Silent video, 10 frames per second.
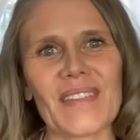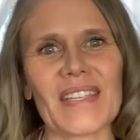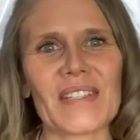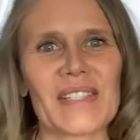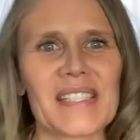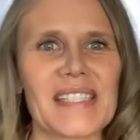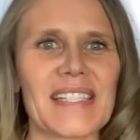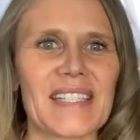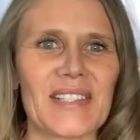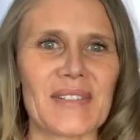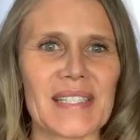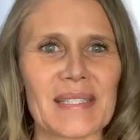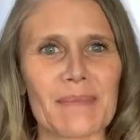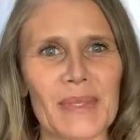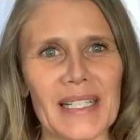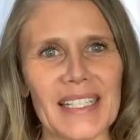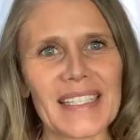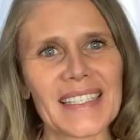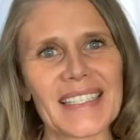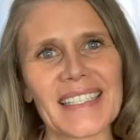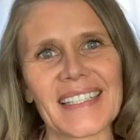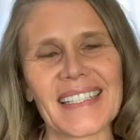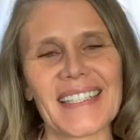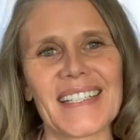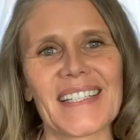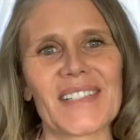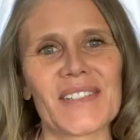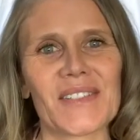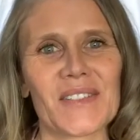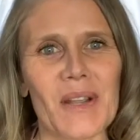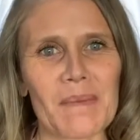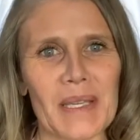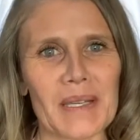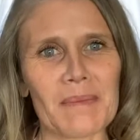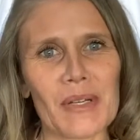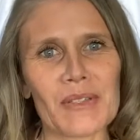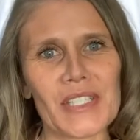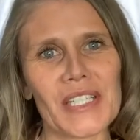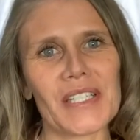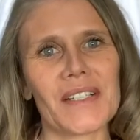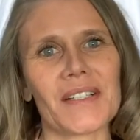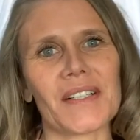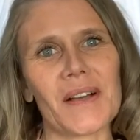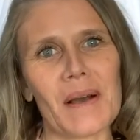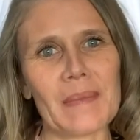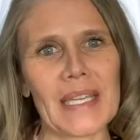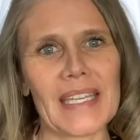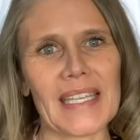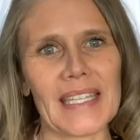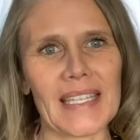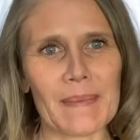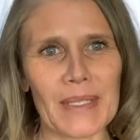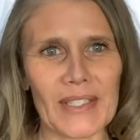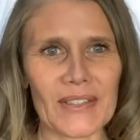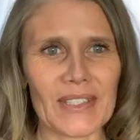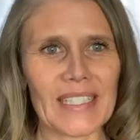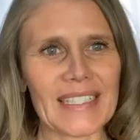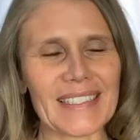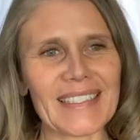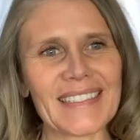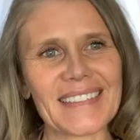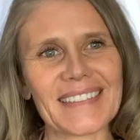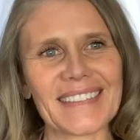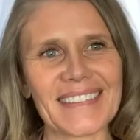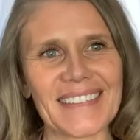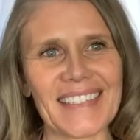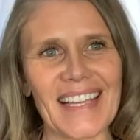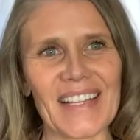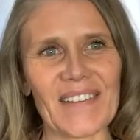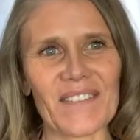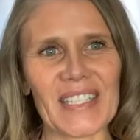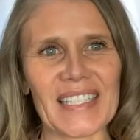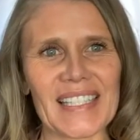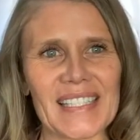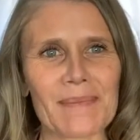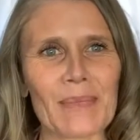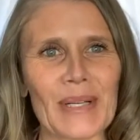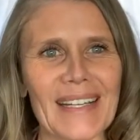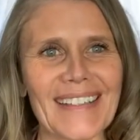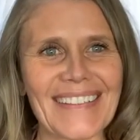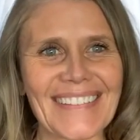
Good seeing you this morning. Drop me an emoji or a comment and let me know you're here, how you're feeling this morning.